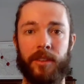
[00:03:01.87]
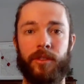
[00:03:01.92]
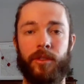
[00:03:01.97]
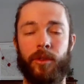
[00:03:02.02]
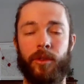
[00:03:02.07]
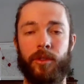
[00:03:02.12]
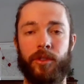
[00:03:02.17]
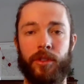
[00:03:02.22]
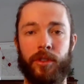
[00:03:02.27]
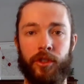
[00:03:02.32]
So
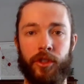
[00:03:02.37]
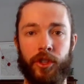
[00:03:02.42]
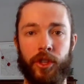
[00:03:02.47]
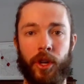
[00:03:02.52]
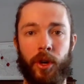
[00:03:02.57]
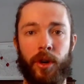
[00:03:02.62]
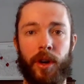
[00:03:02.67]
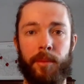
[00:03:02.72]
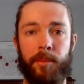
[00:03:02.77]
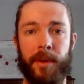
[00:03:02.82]
it should show
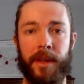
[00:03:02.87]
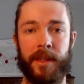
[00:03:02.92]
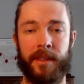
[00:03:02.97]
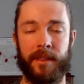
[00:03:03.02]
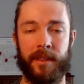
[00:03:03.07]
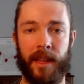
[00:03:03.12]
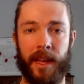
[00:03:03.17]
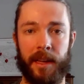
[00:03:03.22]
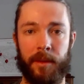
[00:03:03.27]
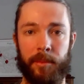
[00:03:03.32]
up as a
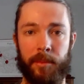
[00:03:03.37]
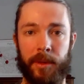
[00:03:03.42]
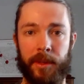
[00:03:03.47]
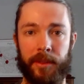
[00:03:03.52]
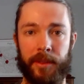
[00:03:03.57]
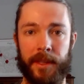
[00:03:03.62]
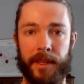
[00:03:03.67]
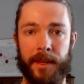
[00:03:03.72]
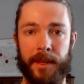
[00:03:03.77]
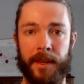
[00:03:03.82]

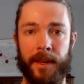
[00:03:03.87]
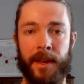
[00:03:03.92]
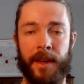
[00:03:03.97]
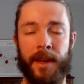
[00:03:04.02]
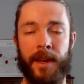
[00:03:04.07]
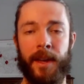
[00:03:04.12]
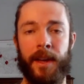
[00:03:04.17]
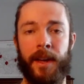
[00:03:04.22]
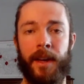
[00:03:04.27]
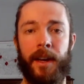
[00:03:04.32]
liability
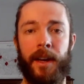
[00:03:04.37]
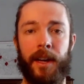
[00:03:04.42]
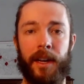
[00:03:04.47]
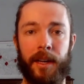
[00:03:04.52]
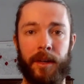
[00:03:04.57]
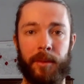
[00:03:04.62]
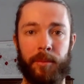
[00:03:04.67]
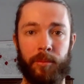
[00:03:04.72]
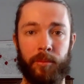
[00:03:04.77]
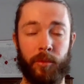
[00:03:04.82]

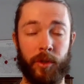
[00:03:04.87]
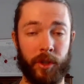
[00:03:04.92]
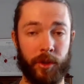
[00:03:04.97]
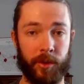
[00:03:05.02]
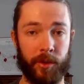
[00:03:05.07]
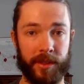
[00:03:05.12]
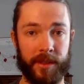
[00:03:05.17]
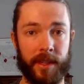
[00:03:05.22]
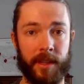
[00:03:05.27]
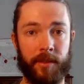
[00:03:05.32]
when you
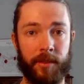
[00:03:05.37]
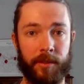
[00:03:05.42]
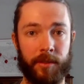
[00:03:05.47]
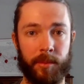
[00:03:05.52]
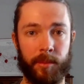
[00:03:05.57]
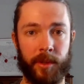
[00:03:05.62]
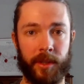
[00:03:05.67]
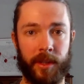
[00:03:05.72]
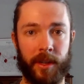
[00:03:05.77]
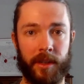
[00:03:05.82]
receive it
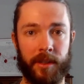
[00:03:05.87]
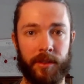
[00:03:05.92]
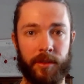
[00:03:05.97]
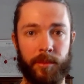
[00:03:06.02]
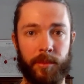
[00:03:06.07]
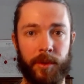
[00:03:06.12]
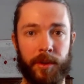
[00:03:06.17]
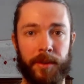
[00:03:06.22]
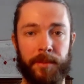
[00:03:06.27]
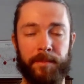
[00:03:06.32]
from the
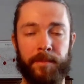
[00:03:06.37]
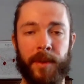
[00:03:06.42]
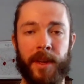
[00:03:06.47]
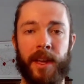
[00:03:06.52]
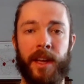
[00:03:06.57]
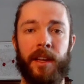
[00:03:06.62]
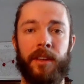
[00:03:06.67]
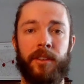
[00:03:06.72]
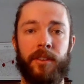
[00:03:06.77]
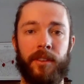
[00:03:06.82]
customer,
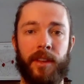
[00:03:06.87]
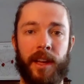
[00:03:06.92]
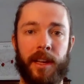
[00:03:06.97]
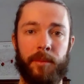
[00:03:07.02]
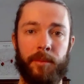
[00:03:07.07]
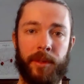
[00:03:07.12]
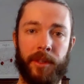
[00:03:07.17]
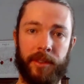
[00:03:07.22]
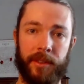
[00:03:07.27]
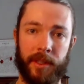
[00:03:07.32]
and your
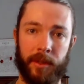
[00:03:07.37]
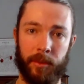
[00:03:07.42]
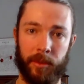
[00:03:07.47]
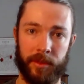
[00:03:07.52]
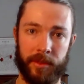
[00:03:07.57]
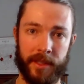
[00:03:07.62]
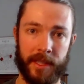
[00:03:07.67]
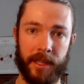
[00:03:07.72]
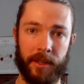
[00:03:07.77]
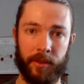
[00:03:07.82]
liability will
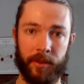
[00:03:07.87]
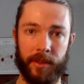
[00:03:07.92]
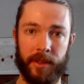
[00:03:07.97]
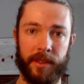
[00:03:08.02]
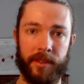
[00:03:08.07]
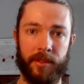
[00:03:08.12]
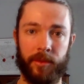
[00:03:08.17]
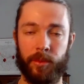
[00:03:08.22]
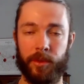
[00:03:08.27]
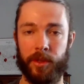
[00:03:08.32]

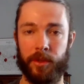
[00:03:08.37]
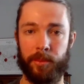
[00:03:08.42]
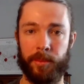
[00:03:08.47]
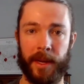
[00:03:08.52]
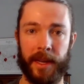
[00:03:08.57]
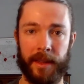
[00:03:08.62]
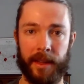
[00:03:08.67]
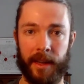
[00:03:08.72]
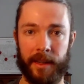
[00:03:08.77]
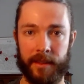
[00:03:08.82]
decrease when you
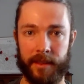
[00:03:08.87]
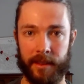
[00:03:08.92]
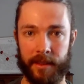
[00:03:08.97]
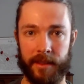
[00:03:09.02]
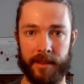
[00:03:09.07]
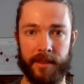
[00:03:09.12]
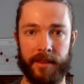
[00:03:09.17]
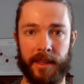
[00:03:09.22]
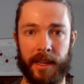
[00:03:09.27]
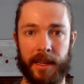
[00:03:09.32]
pay that to the
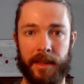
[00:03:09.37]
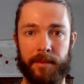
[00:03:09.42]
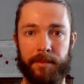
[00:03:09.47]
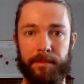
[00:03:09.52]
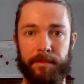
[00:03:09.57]
state.